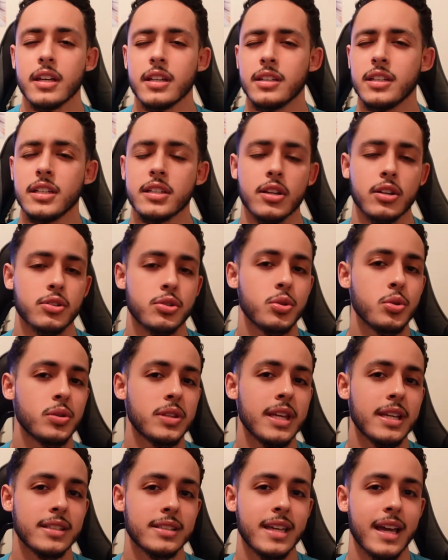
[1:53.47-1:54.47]
these are two
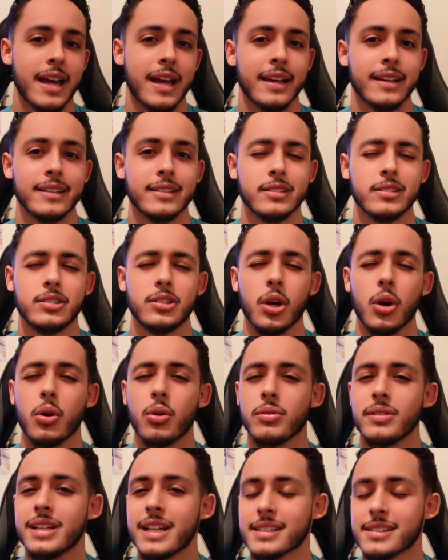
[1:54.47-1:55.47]
things that
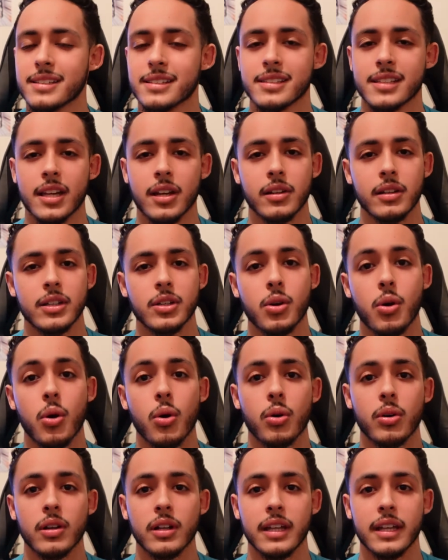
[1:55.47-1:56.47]
don't necessarily
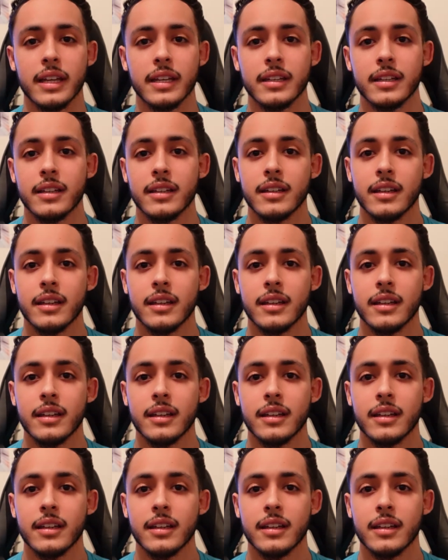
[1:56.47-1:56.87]
correlate